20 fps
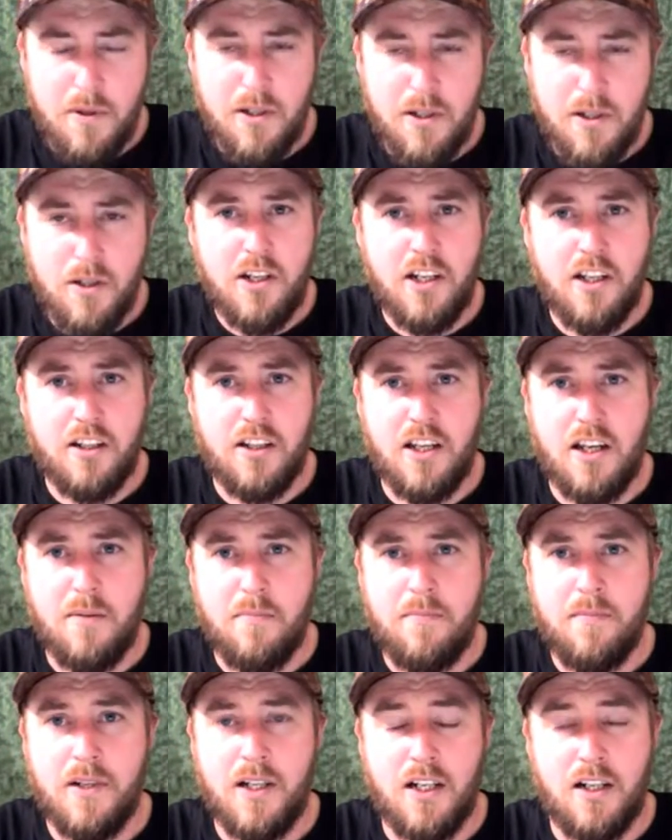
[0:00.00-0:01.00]
looking at
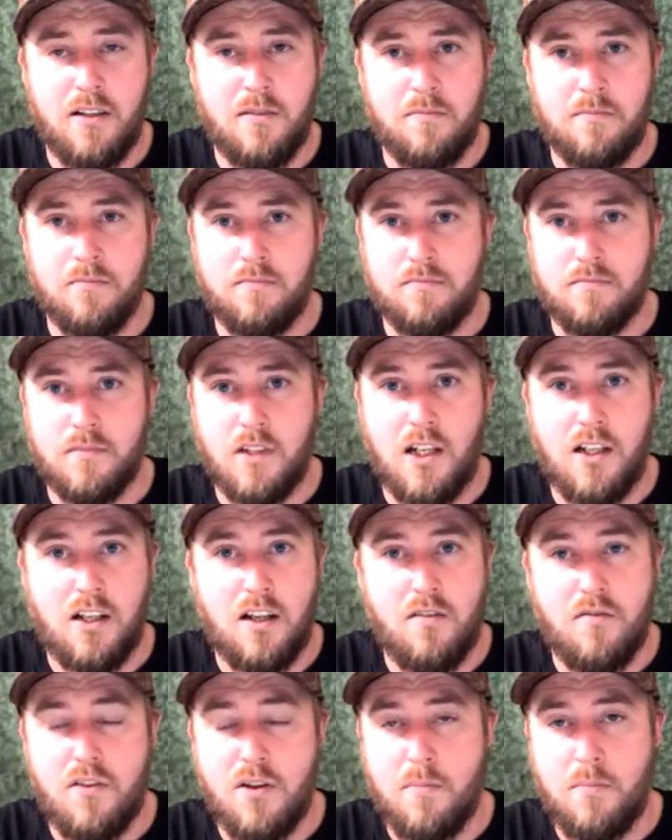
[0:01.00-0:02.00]
them. I
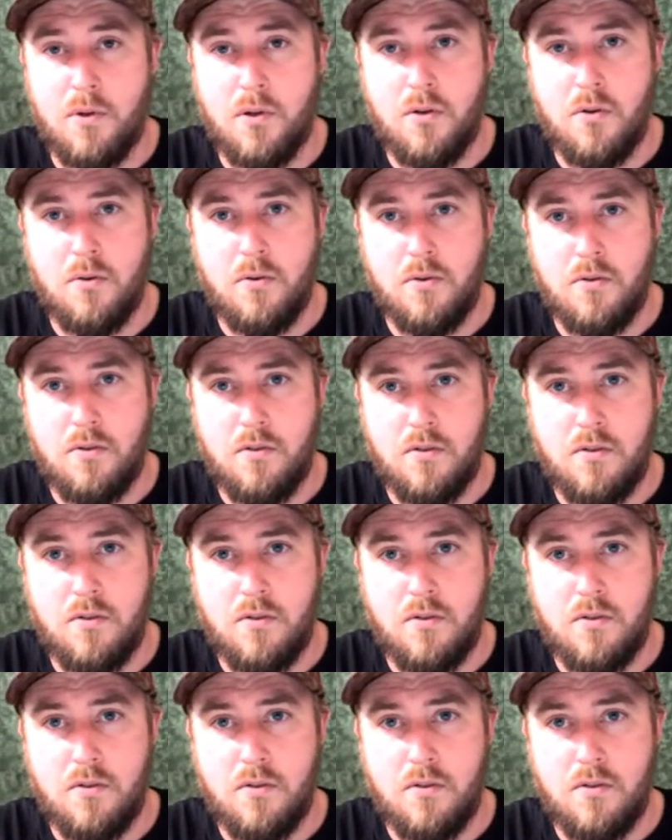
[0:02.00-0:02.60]
love the blue